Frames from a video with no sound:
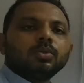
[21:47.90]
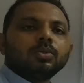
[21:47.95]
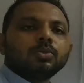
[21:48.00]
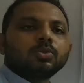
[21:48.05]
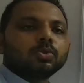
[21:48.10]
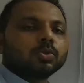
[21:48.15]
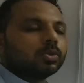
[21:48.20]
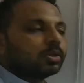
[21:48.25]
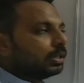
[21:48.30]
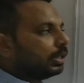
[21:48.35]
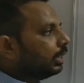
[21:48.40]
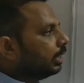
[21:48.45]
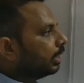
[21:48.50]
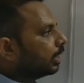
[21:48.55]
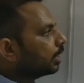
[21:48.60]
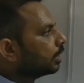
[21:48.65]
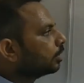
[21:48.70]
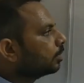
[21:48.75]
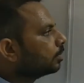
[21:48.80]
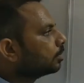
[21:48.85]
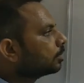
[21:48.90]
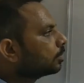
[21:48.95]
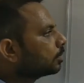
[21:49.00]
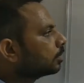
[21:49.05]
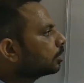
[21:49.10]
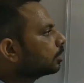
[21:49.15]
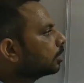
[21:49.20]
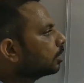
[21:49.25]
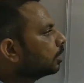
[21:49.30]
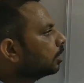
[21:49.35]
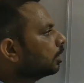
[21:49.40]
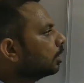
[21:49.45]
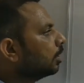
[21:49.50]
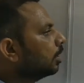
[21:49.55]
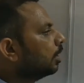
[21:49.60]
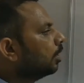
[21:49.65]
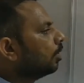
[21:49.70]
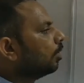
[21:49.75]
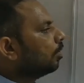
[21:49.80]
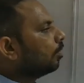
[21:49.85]
So here
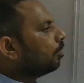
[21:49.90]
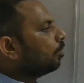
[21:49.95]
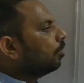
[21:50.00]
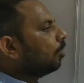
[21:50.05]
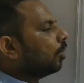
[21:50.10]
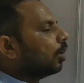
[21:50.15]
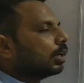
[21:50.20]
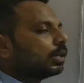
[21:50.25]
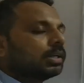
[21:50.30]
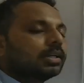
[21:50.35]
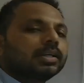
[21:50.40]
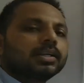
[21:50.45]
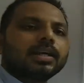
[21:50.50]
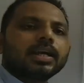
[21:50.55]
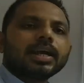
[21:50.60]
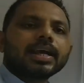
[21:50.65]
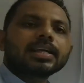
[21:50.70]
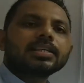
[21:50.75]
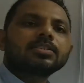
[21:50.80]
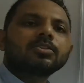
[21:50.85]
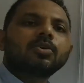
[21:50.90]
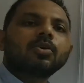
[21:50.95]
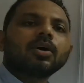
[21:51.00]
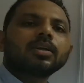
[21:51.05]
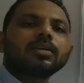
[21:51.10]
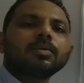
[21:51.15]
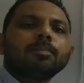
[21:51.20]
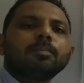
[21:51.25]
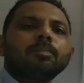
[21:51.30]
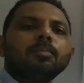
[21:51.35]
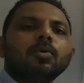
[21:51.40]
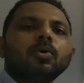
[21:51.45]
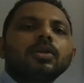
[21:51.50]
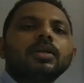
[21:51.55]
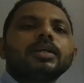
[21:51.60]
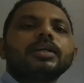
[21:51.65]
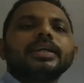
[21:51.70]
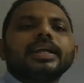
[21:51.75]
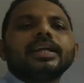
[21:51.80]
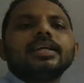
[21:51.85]
water has got
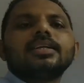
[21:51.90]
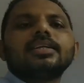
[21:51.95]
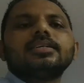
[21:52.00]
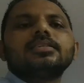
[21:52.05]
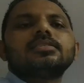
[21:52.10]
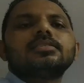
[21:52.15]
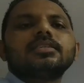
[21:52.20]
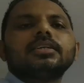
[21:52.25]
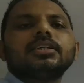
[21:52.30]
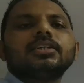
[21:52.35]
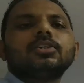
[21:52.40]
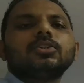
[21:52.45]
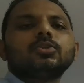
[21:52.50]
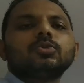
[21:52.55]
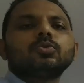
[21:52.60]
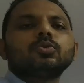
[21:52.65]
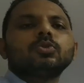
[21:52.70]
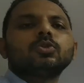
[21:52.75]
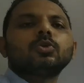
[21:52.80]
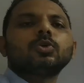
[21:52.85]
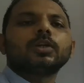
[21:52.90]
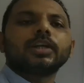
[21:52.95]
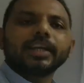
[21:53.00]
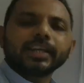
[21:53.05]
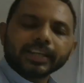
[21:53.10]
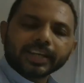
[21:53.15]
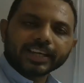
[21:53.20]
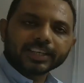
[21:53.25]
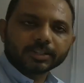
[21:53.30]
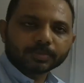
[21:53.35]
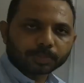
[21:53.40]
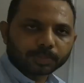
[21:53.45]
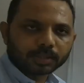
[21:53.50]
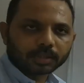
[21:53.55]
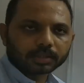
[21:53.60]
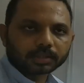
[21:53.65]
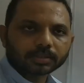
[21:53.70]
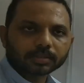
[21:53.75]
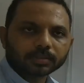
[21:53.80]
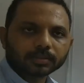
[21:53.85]
more tendency to donate H
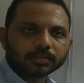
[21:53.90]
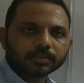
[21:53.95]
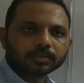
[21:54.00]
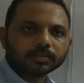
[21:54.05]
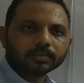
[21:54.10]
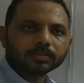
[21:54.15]
plus.